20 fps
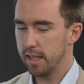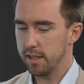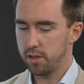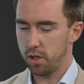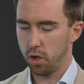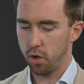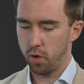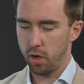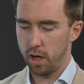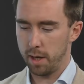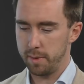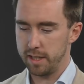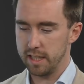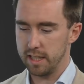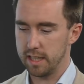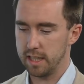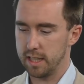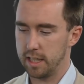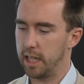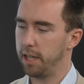So, I
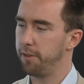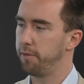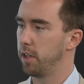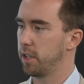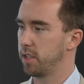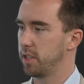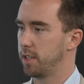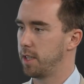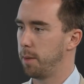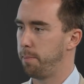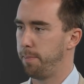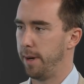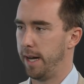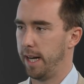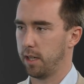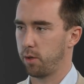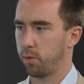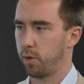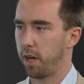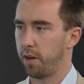mean, give us the
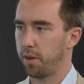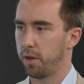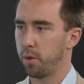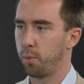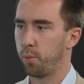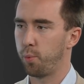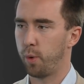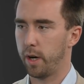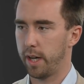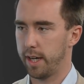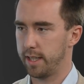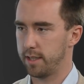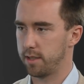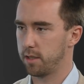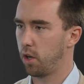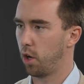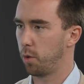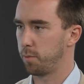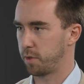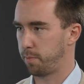background. What is
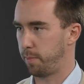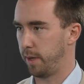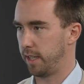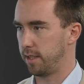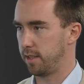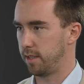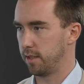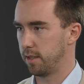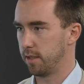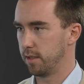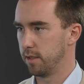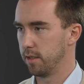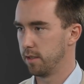GomSpace?